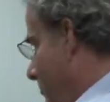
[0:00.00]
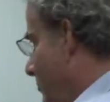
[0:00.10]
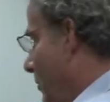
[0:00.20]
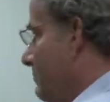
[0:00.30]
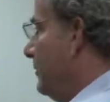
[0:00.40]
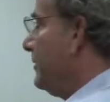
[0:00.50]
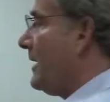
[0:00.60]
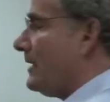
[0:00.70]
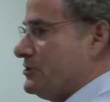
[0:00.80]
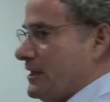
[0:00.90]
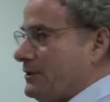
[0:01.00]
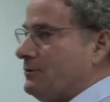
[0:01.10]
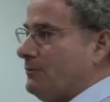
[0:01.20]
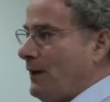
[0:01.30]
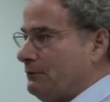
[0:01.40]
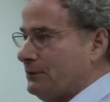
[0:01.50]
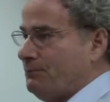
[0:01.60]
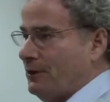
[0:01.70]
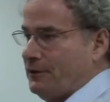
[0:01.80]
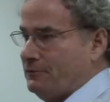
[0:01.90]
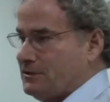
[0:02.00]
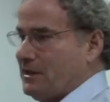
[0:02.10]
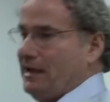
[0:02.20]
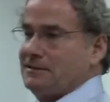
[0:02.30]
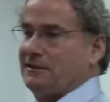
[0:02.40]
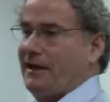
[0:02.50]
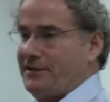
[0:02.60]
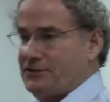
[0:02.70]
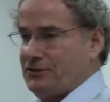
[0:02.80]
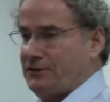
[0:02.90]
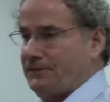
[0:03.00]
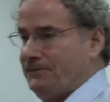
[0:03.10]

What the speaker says: wrote $1 million check to the Republican Party of Wisconsin last year.